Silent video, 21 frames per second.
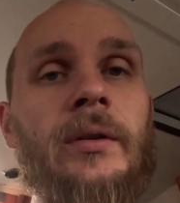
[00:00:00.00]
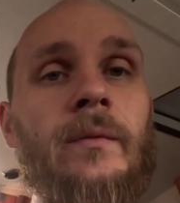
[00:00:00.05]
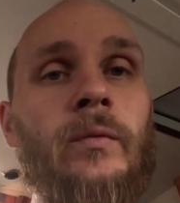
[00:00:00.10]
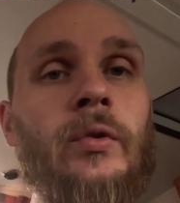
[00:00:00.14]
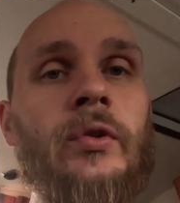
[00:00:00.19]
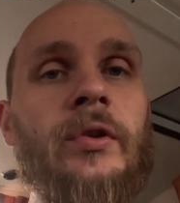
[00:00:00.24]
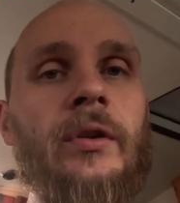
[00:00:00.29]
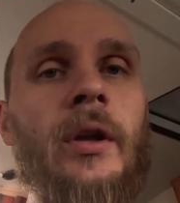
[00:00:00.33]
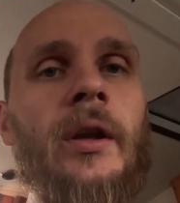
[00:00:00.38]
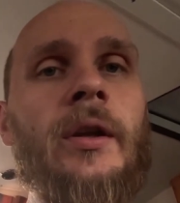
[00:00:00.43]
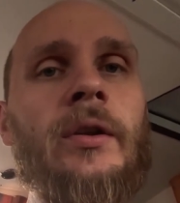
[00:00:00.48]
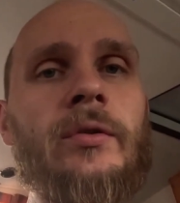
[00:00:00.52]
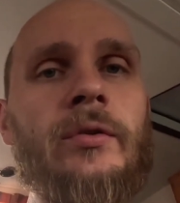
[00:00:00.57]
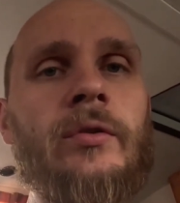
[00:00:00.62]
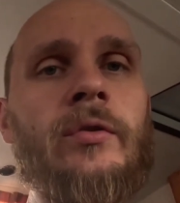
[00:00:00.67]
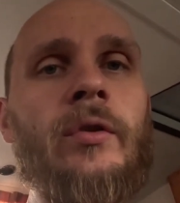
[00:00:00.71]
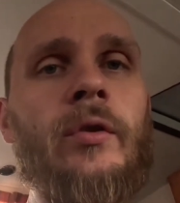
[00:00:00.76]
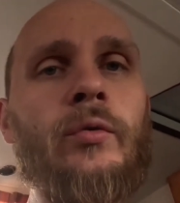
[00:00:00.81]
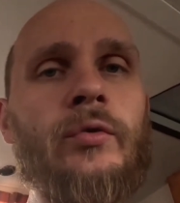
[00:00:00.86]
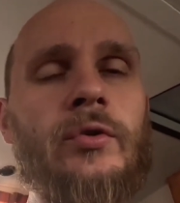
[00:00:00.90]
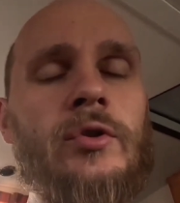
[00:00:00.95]
I will try
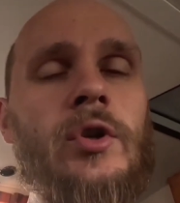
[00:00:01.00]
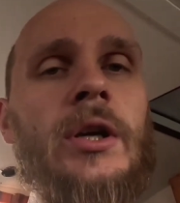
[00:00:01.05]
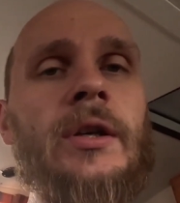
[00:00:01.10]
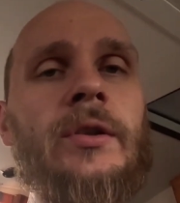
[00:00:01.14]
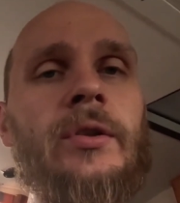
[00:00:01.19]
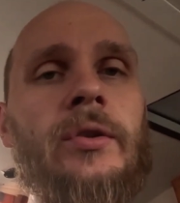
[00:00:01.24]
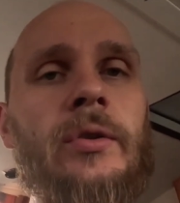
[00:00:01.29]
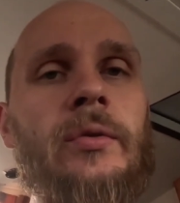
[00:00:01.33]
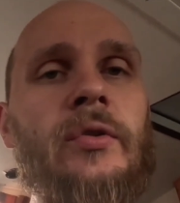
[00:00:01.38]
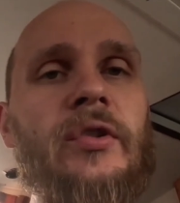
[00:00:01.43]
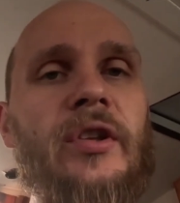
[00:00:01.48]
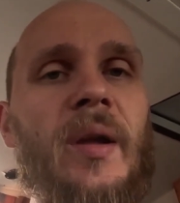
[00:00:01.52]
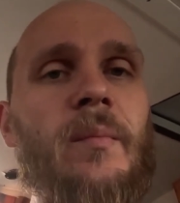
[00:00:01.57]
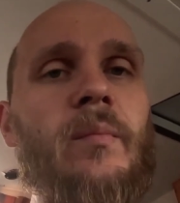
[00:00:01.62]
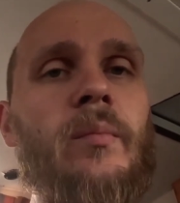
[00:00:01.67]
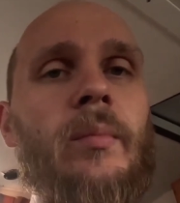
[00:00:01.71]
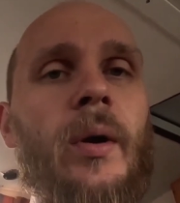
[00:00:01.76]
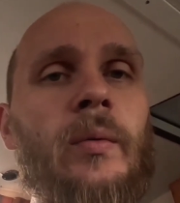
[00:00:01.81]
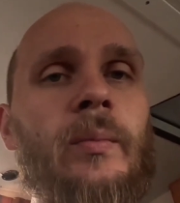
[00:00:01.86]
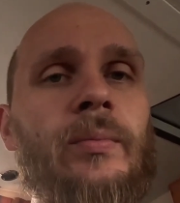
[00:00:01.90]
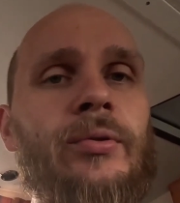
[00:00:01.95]
to do
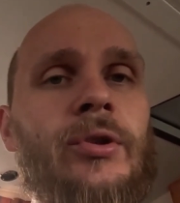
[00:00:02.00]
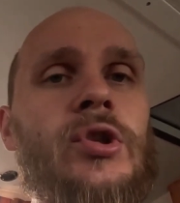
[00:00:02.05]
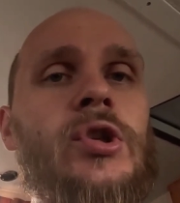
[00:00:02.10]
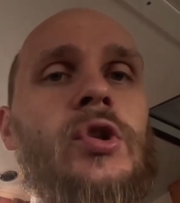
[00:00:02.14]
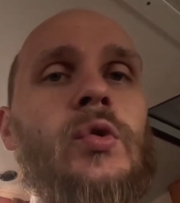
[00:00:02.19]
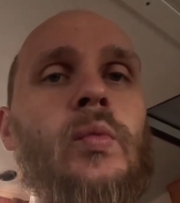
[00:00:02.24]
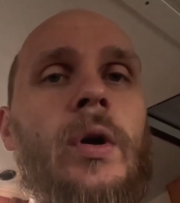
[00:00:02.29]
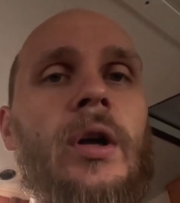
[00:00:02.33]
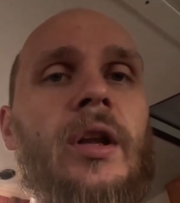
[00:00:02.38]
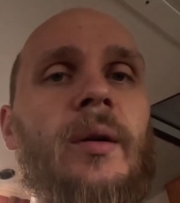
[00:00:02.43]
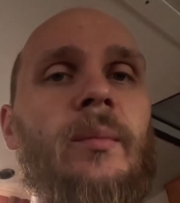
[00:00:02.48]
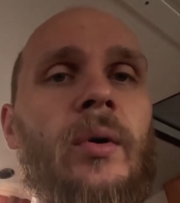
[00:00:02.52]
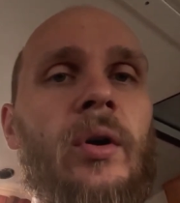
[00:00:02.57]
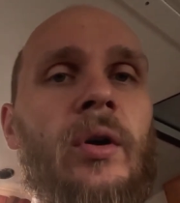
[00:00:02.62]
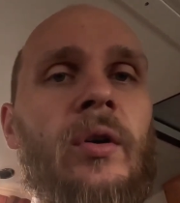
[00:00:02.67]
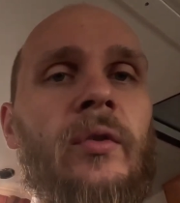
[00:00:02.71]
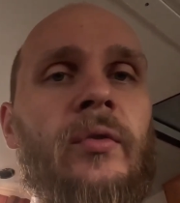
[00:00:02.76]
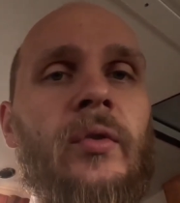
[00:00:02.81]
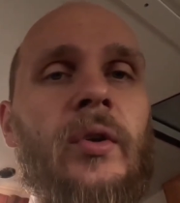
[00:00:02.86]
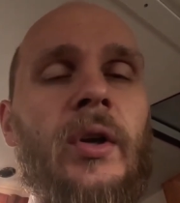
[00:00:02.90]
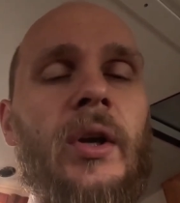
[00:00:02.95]
some boat projects while I'm
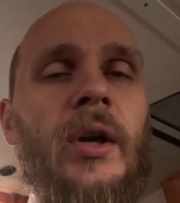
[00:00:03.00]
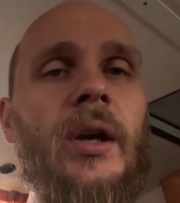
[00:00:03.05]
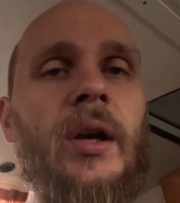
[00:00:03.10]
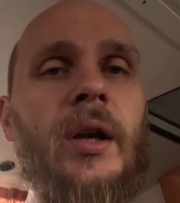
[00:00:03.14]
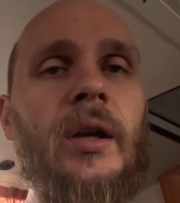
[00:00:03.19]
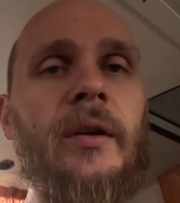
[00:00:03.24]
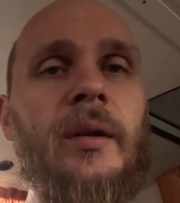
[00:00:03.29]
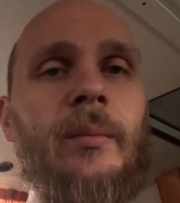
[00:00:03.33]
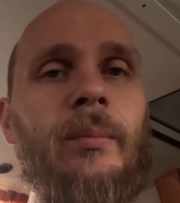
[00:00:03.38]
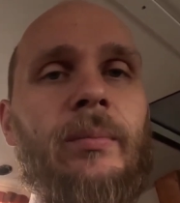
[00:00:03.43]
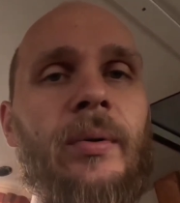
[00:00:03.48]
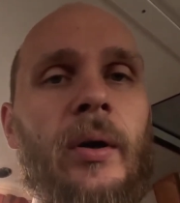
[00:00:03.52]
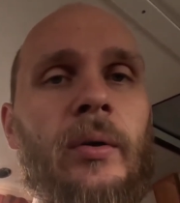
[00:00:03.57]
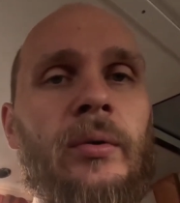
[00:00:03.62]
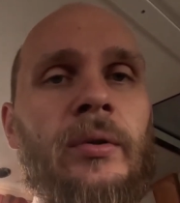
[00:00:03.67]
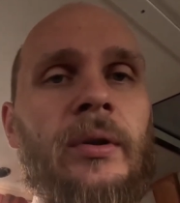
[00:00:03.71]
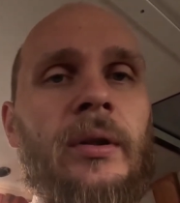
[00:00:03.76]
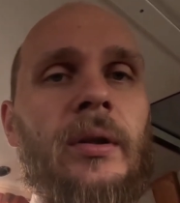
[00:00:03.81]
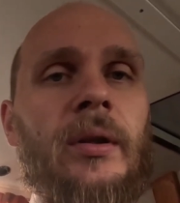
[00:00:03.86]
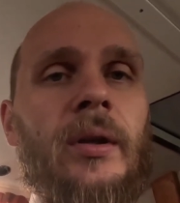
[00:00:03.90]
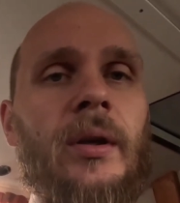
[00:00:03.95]
off the
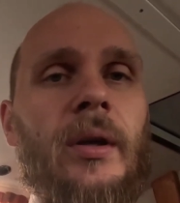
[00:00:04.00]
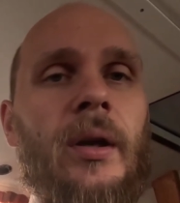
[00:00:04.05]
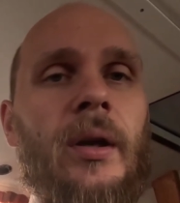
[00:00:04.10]
boat.